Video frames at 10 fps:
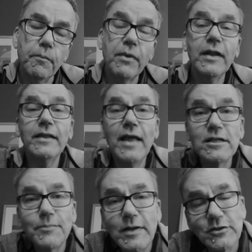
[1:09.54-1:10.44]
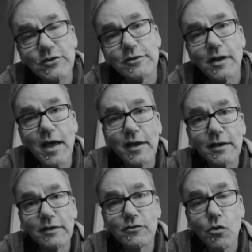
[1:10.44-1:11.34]
but it takes pictures like
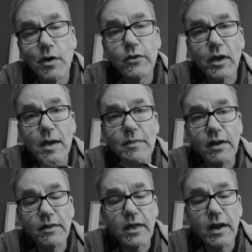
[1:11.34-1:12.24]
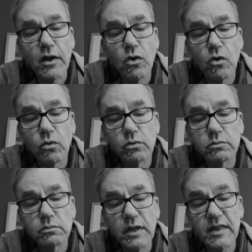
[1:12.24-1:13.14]
no other camera that I own.
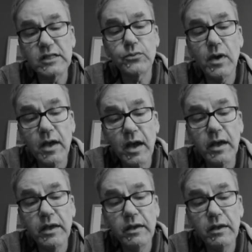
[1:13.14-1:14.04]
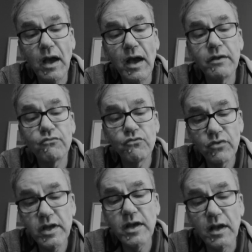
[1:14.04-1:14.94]
And that's why I
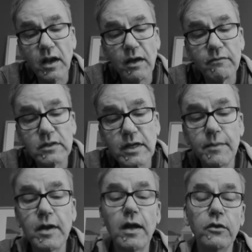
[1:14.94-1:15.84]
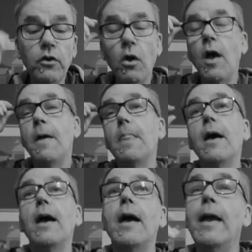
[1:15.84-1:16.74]
really love this camera. You know,
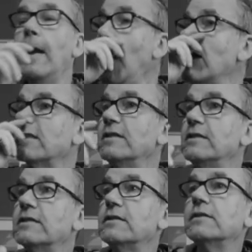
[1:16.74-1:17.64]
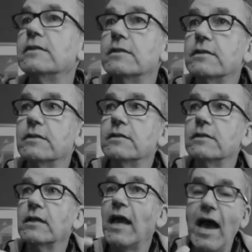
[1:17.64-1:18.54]
it has
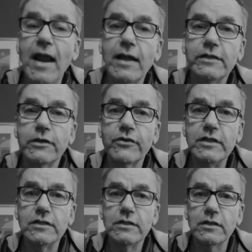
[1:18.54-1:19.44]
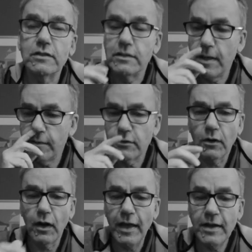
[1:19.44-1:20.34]
this characteristics that the
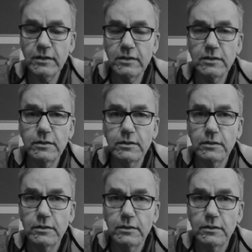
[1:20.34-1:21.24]
lens